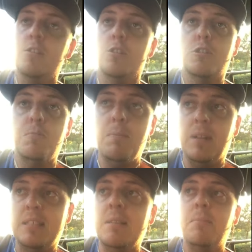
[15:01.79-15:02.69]
So just be
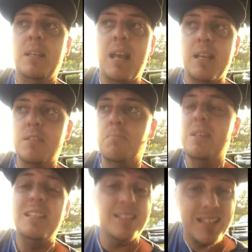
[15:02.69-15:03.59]
pleasant, be nice,
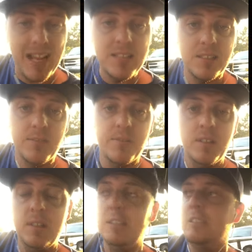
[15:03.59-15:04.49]
be decisive.
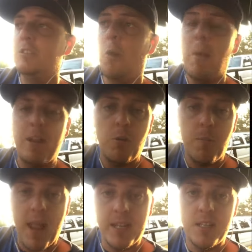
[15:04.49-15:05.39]
Don't
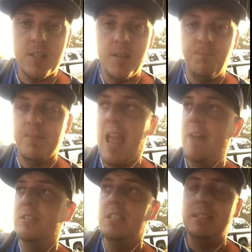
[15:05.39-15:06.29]
micromanage.
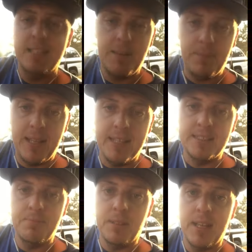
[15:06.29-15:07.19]
Have a good set of
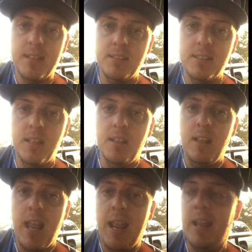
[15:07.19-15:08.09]
plans in place,
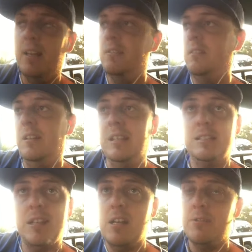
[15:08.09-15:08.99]
and let
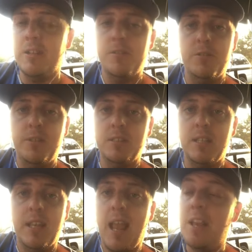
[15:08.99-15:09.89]
the contractor do his
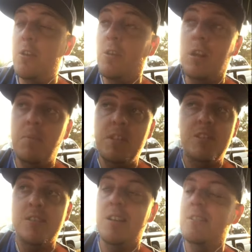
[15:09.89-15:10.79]
thing, and you're going to be
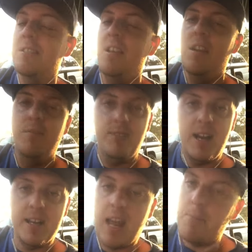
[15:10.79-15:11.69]
just
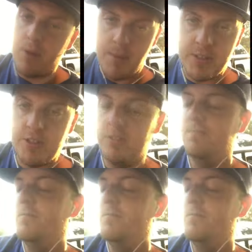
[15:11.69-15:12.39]
fine. I promise you.